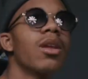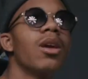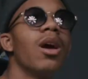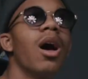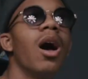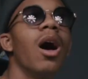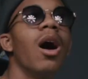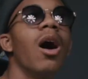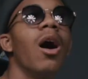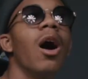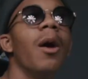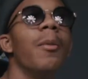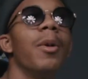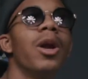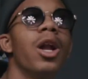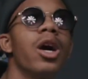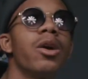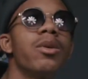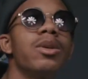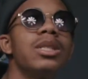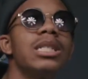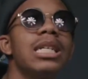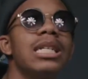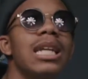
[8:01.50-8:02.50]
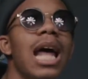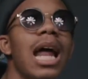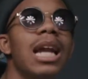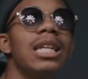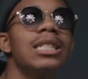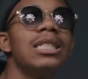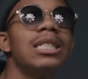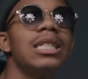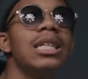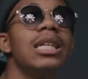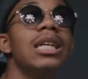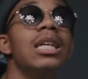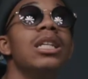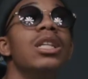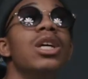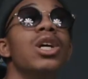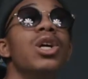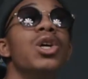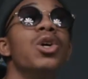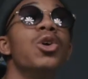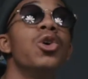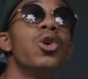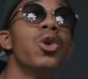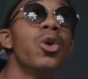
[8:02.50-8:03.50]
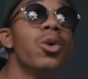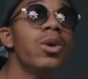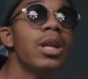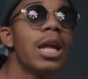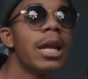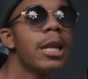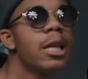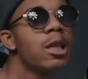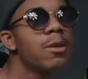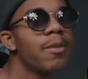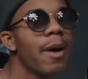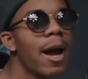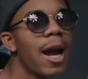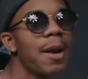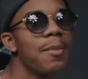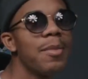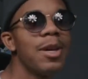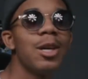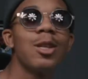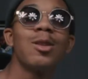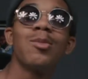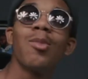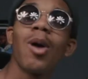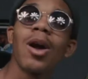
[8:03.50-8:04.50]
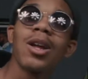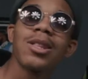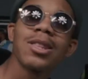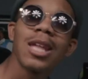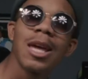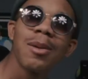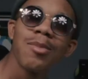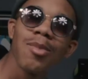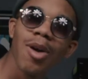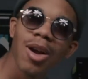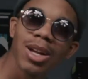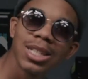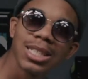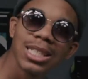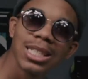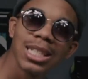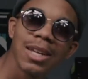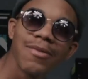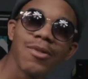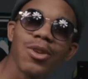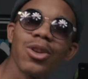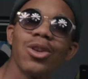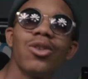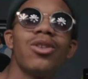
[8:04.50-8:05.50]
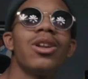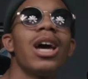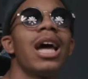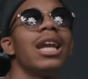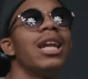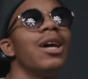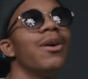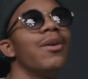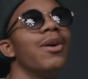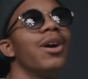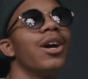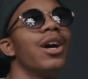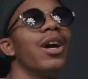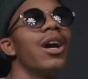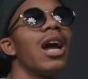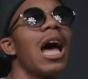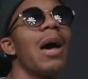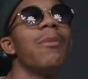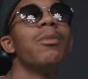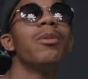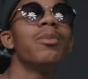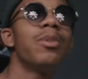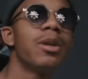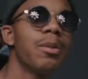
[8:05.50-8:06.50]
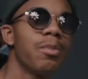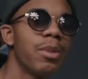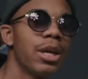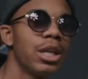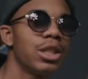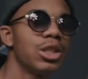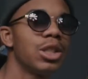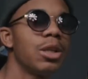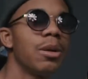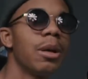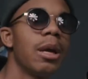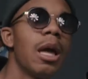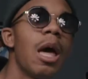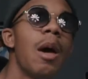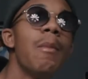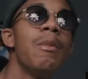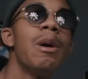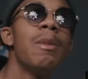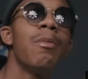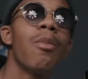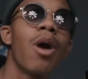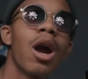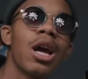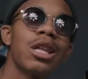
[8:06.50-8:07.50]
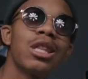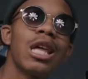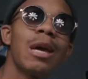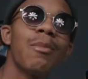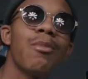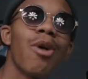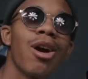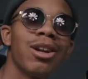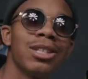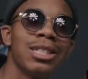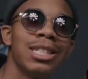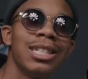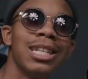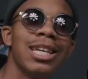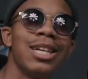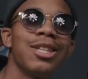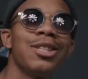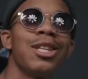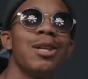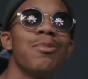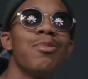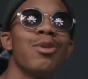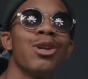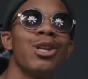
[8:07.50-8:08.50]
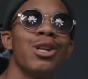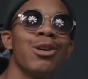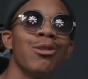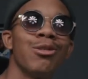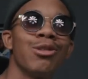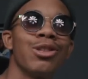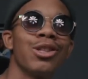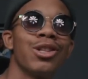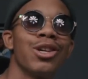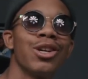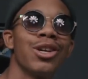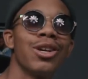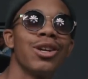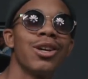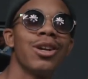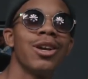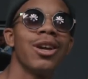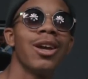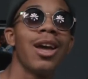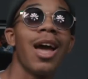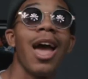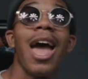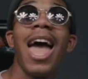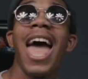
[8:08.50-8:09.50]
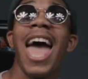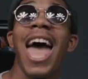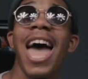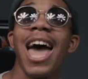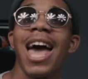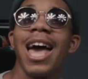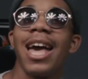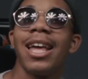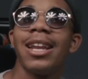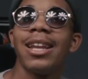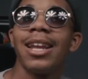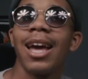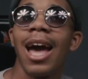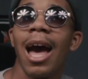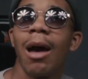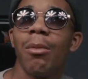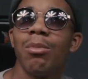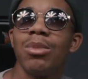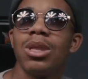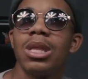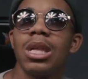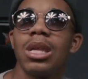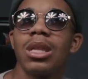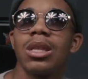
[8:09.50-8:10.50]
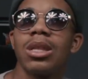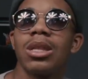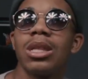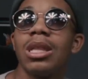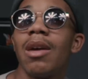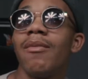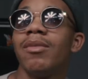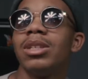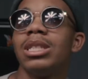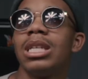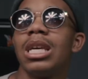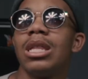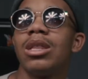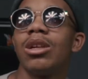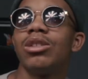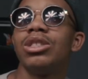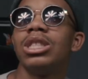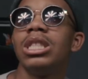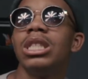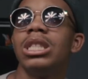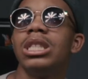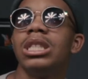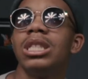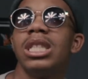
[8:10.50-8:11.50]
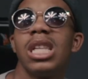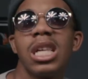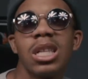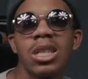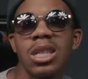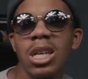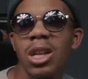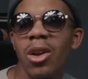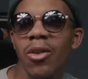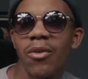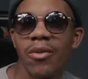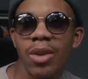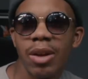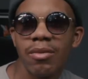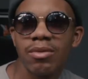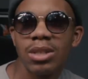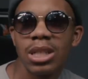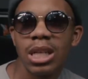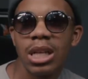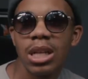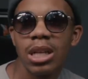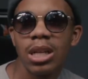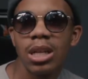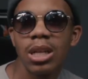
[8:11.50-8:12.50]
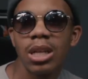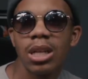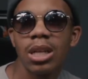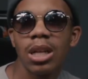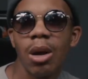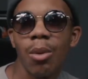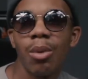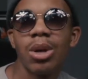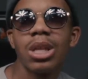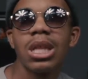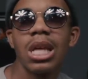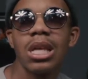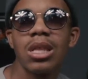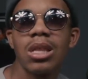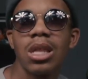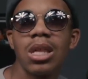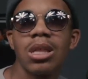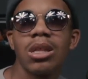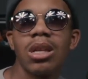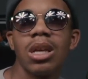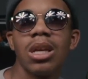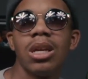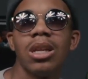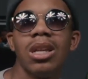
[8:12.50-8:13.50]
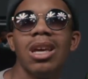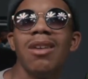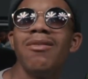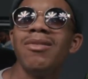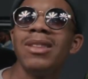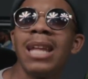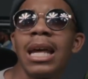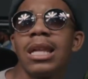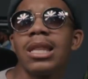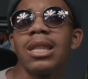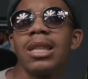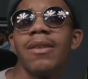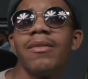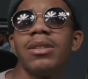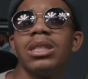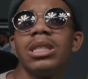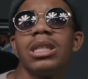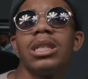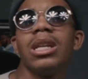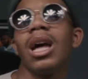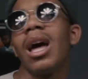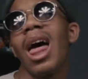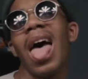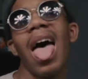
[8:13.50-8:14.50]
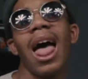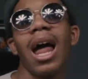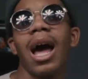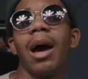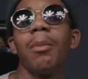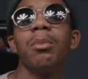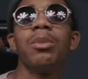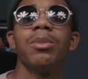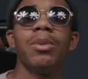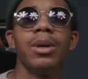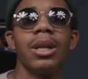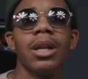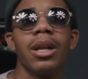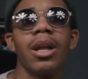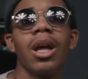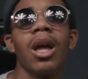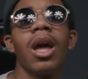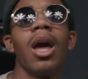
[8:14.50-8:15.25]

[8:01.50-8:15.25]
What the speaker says: Along with technology, the who that inspired me is Marseille Martin. If you do not know her, I'm gonna put a picture. But Marseille Martin is the producer I'm 17, so she's 16 or 15. I wanna say 16. If not 17, I'm gonna put it.